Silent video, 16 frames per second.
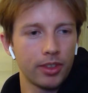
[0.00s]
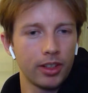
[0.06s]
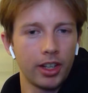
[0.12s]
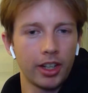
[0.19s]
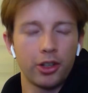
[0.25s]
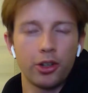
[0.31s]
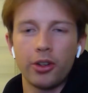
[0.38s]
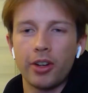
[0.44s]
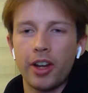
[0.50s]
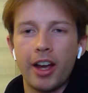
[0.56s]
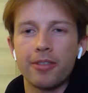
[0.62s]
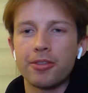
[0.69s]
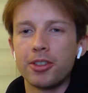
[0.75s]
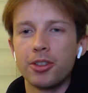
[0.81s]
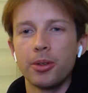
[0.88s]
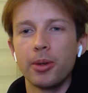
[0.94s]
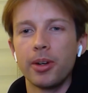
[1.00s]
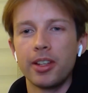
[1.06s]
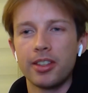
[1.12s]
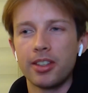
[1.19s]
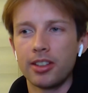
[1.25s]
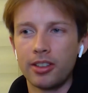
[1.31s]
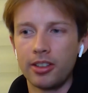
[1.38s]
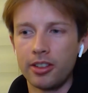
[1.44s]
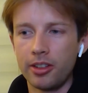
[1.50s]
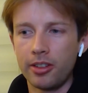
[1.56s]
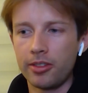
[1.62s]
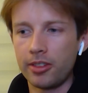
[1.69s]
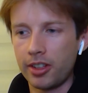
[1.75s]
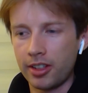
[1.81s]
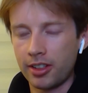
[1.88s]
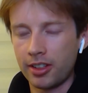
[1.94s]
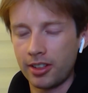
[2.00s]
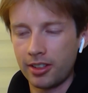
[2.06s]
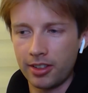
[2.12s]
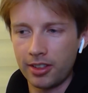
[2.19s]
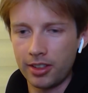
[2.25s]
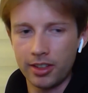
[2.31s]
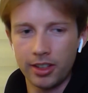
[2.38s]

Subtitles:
like you don't have to do anything, like